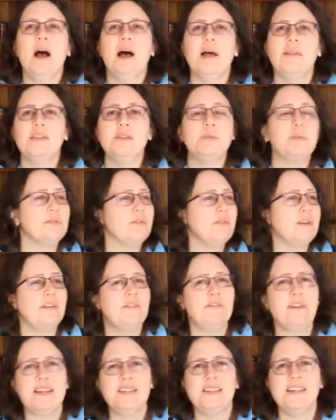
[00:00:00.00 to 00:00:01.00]
This was really
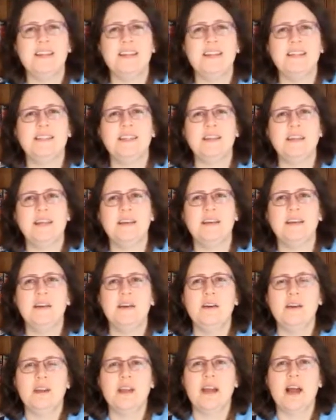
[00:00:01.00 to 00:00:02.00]
fascinating.
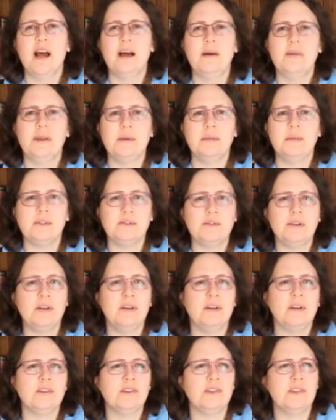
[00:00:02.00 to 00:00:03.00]
It was
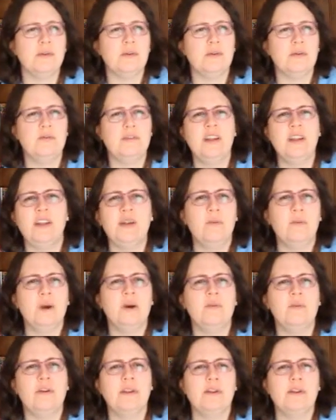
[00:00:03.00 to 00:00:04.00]
chronological, really
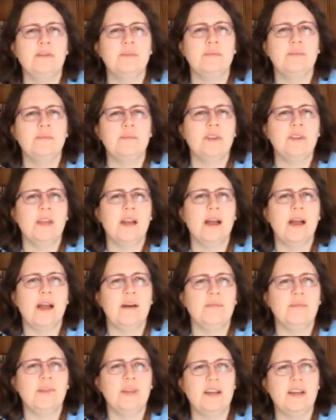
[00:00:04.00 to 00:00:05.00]
well written,
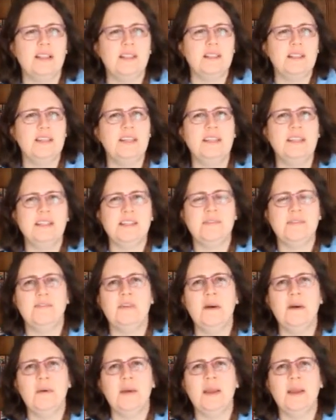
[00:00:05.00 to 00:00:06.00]
nice, easy
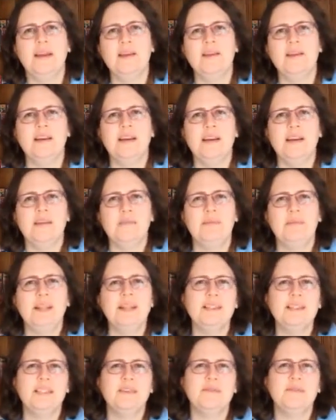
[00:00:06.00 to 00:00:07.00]
flowing,
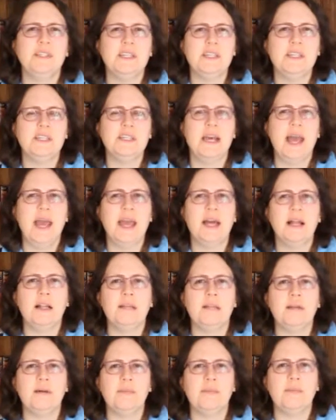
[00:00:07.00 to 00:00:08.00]
plenty of
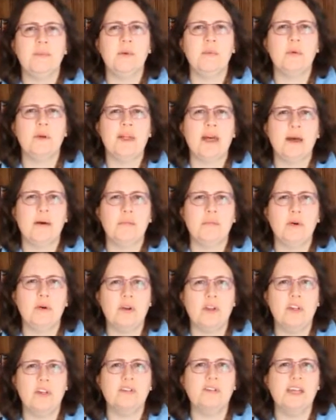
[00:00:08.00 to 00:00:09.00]
detail, but without
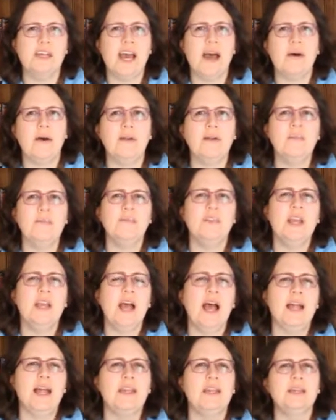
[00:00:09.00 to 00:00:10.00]
bogging you down.
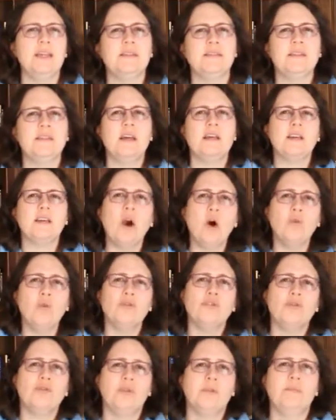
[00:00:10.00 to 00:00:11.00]
And it is a
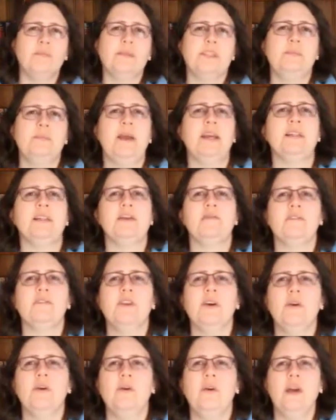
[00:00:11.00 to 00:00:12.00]
cultural perspective,
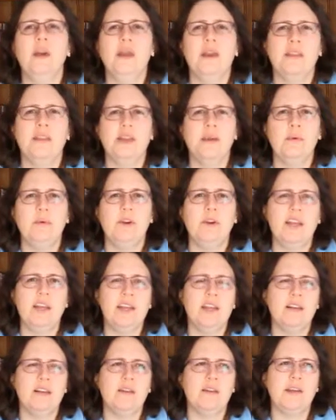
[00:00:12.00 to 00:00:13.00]
so they were
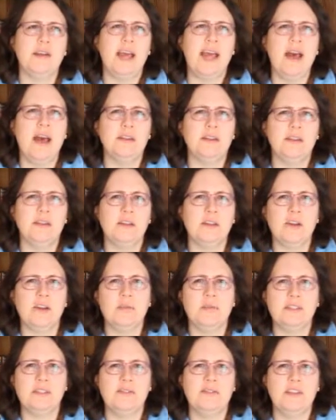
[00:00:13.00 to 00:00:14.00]
looking a lot at how did the
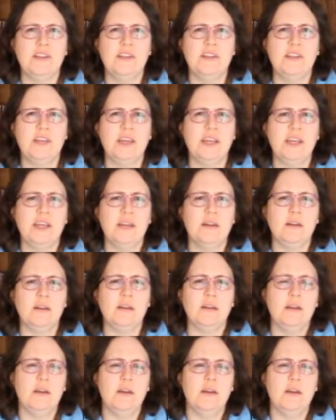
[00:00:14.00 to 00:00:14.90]
ghosts feature in